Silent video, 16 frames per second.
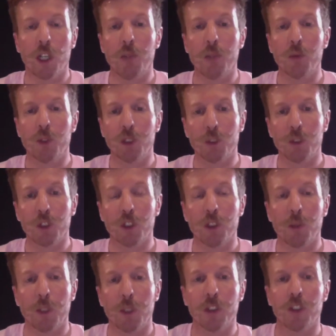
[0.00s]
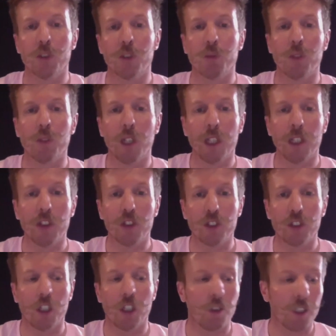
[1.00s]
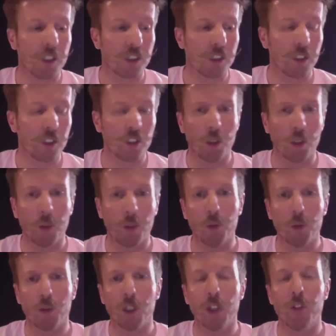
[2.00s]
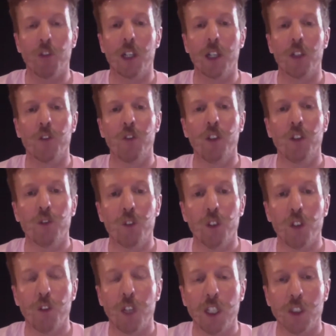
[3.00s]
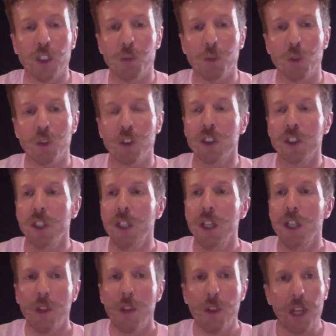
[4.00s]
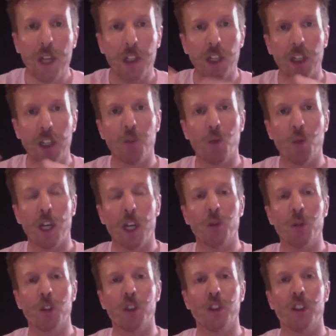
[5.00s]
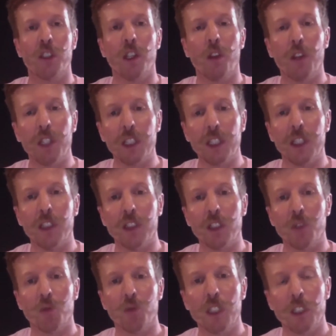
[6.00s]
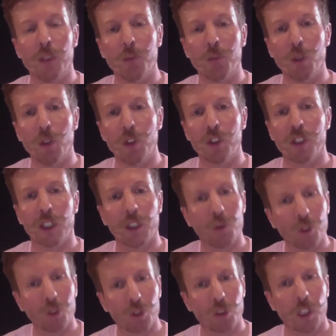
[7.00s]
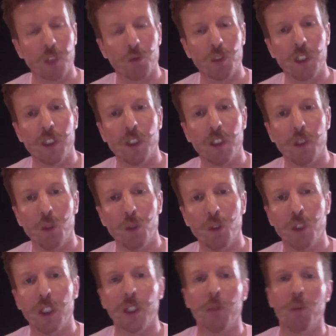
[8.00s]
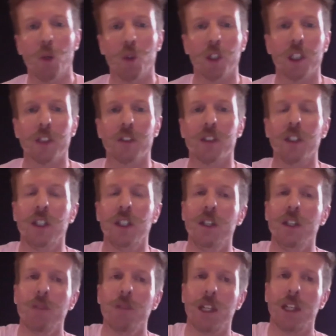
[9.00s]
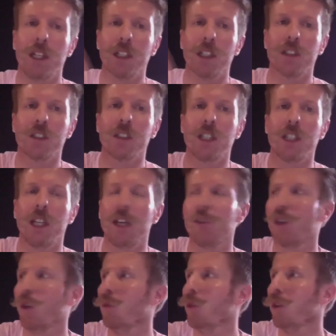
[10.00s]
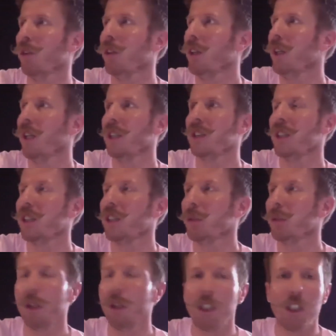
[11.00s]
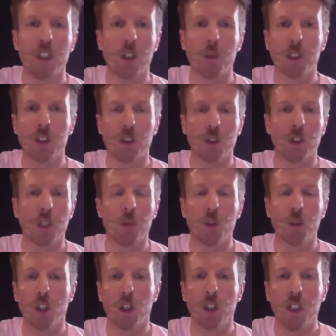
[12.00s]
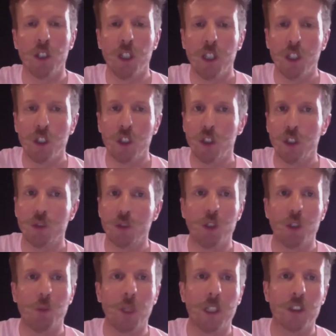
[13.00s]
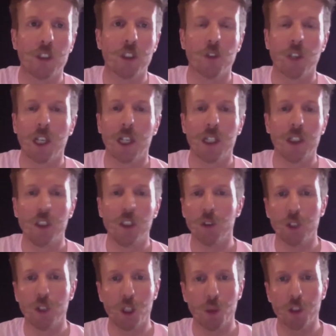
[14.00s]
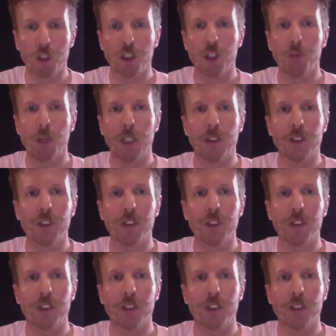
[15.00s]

which I'm just about to start listening to. I'm a real fan of his books. They're kind of what I would consider the easy reading books that I would try and read in the mornings. And then, as I say, I've got one, as I say, it's about economics. And don't get me wrong, you do 2 pages of that and you are spent.